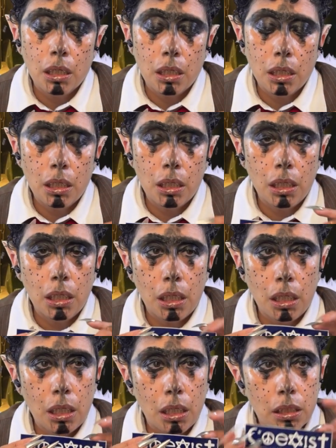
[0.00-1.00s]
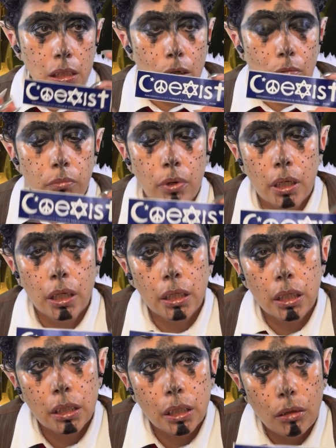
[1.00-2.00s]
Yeah, so bringing
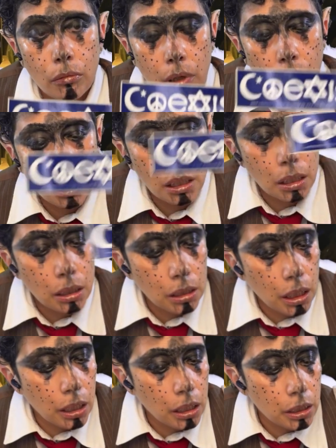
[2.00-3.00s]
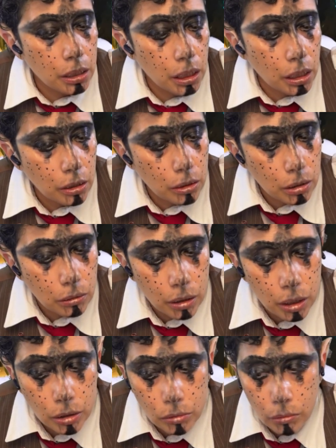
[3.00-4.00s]
this energy into it.